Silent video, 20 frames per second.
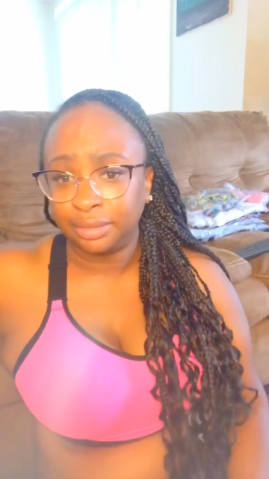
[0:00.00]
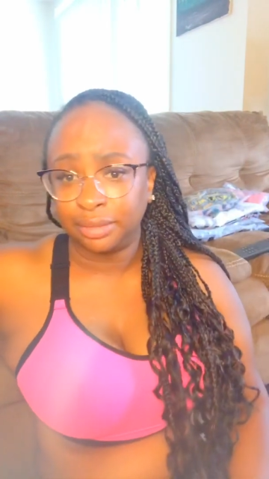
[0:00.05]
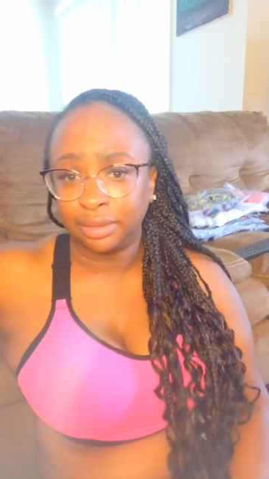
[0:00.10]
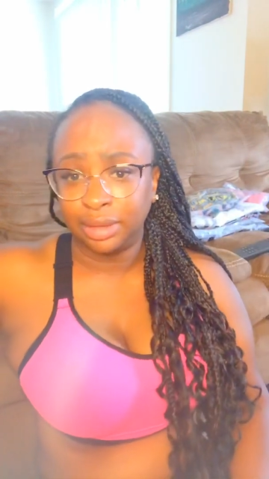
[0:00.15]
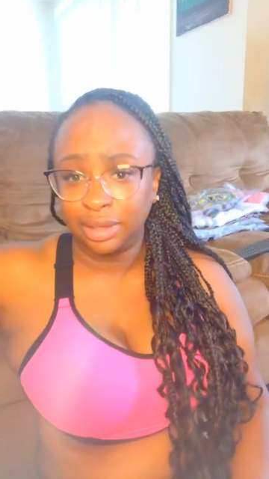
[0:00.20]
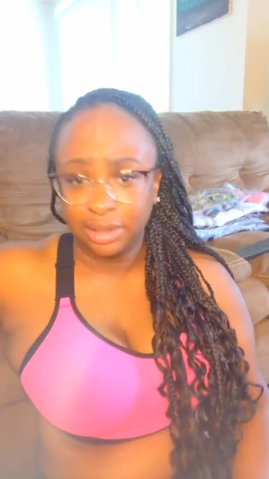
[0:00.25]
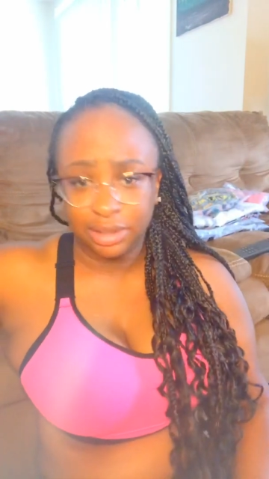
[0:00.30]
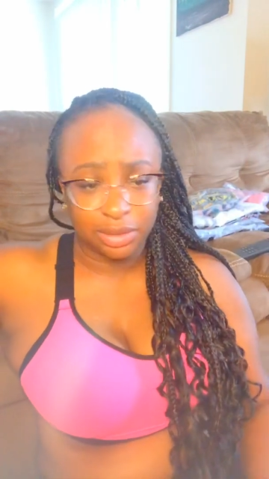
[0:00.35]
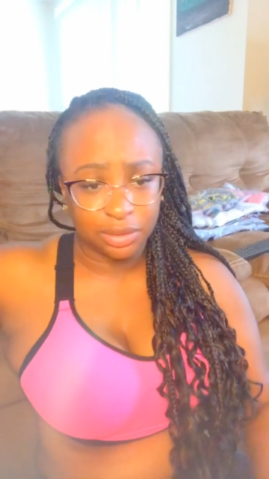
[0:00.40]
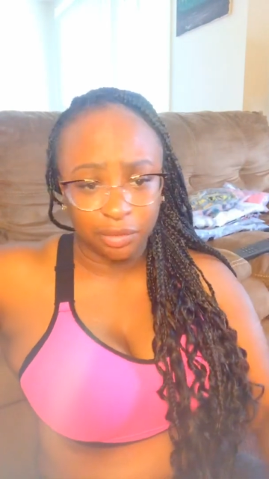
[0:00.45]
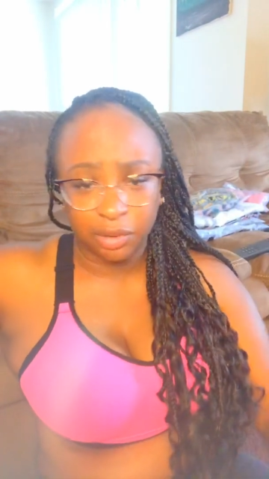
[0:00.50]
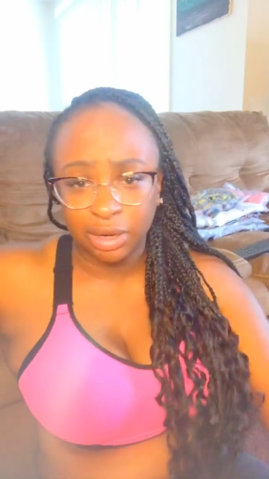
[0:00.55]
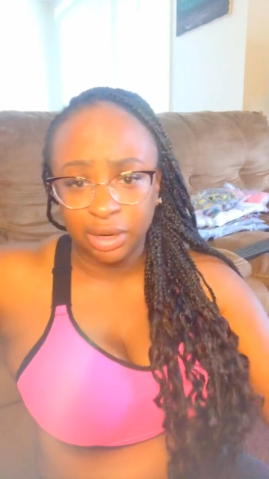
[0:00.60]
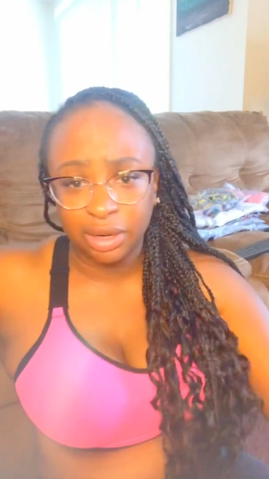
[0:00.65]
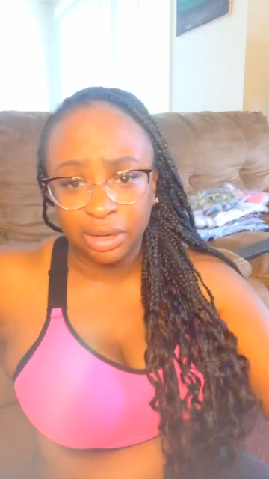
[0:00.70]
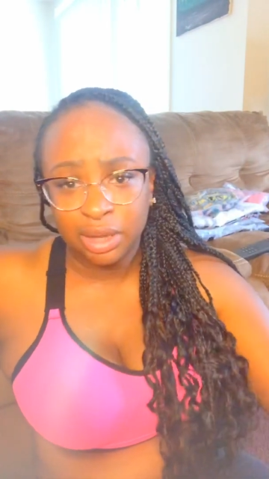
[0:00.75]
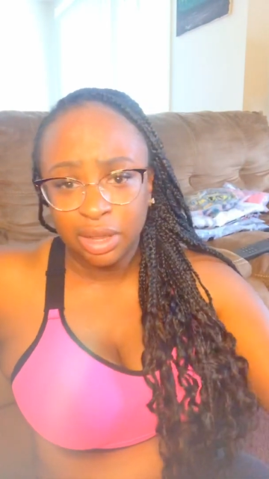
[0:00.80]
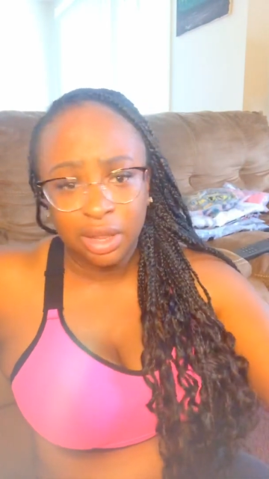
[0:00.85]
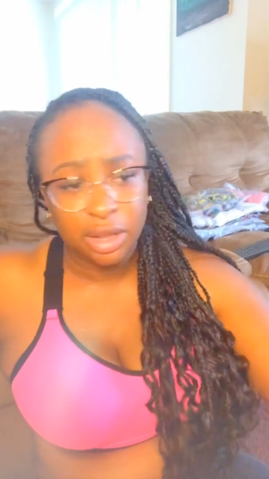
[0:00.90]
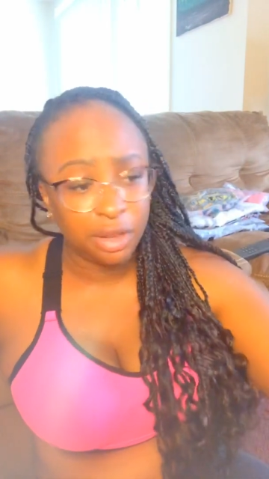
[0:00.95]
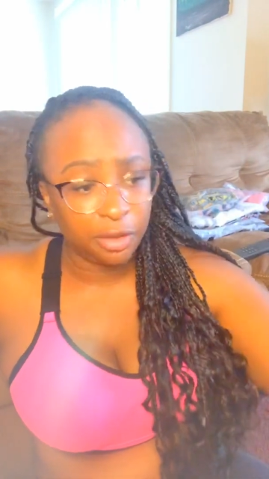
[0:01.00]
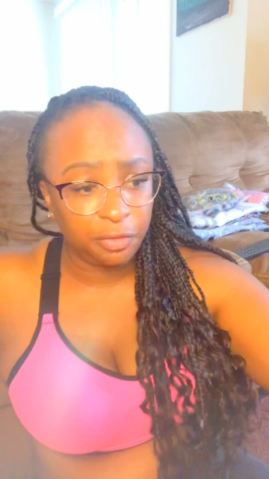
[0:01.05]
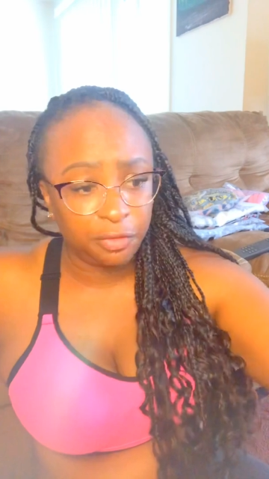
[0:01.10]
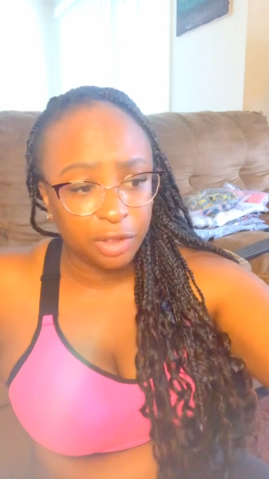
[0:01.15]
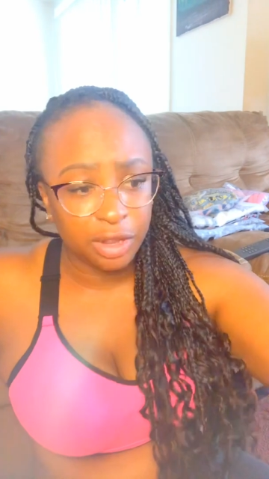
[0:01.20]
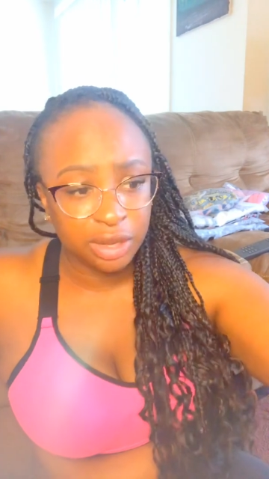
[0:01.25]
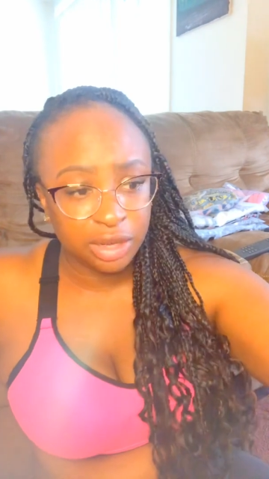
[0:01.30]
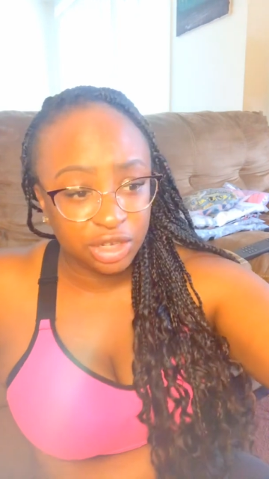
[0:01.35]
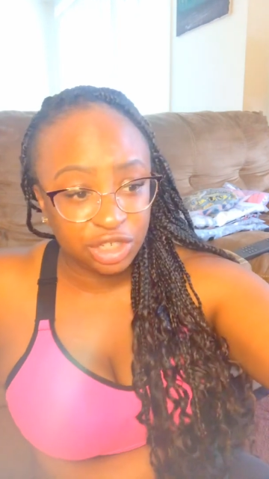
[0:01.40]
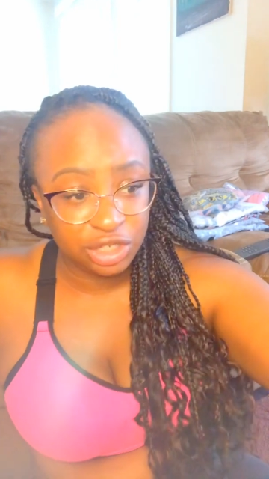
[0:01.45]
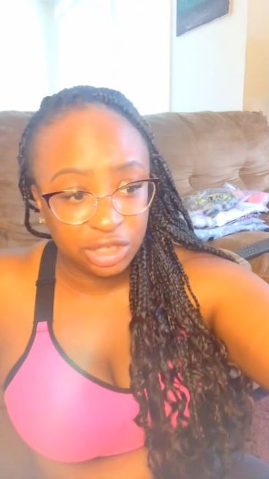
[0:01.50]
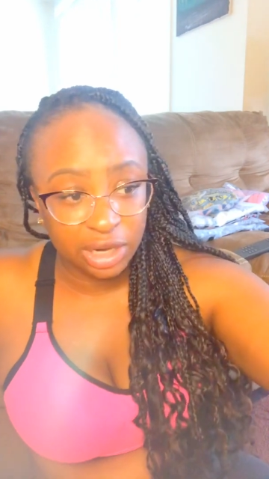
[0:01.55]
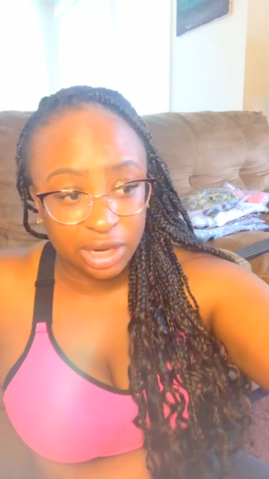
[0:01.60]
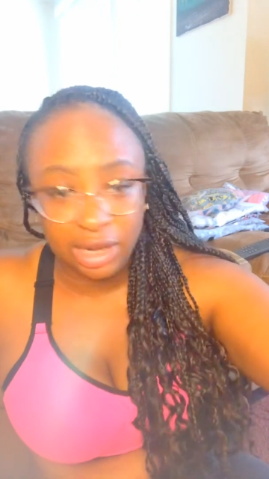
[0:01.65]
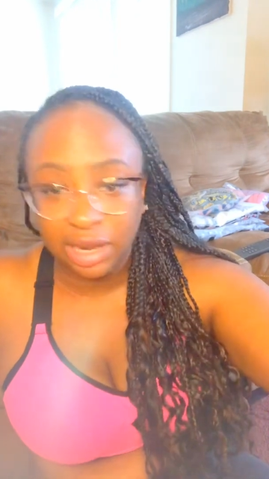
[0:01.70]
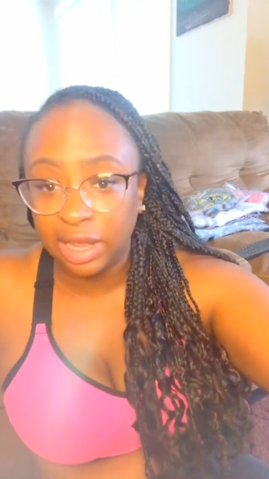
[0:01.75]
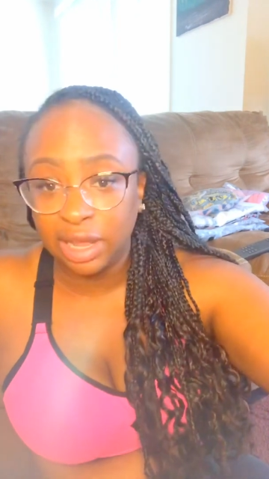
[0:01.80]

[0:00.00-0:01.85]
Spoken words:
Lisa Rinna, you're full of shit,